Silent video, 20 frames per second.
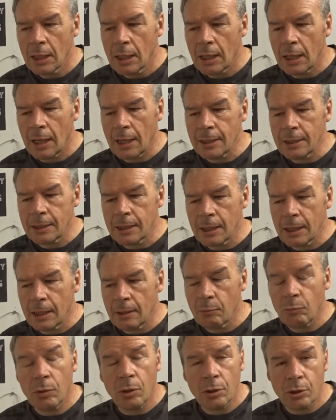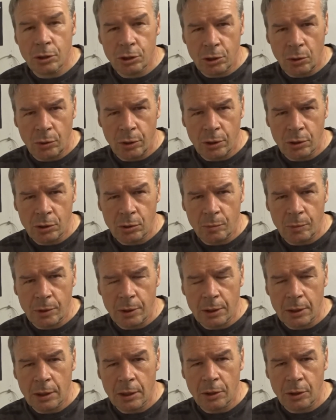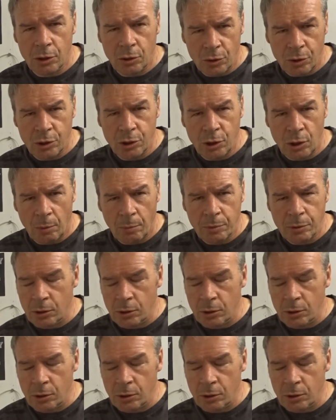And we're going to show you some of the other jobs.